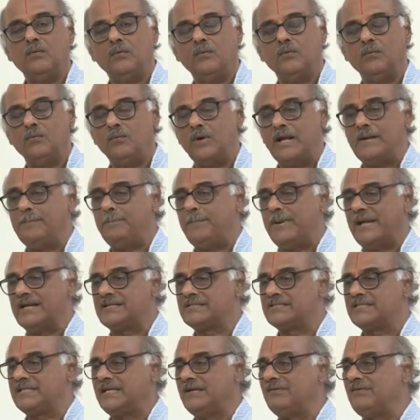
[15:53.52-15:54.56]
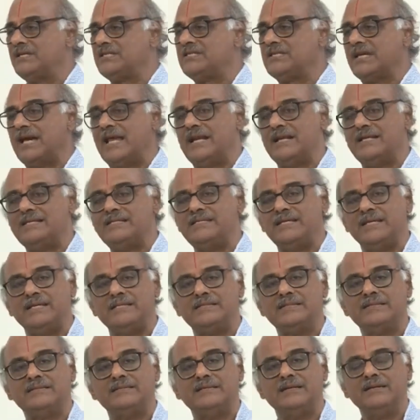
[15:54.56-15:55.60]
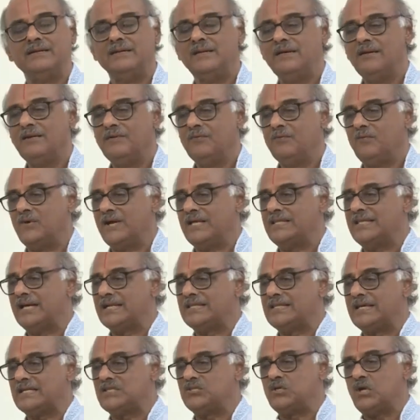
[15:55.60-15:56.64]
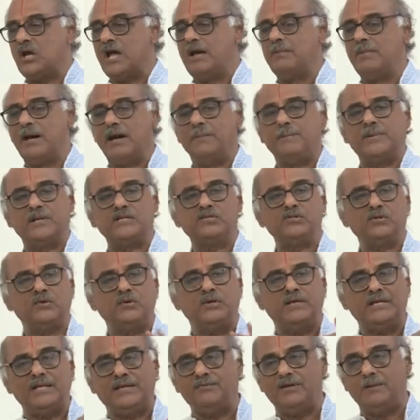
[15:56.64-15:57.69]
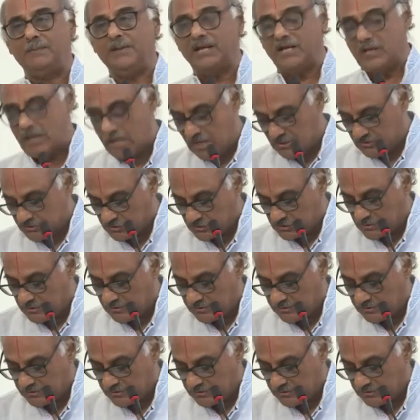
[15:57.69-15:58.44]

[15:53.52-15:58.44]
one perceived challenge is whether the job opportunity will be lost.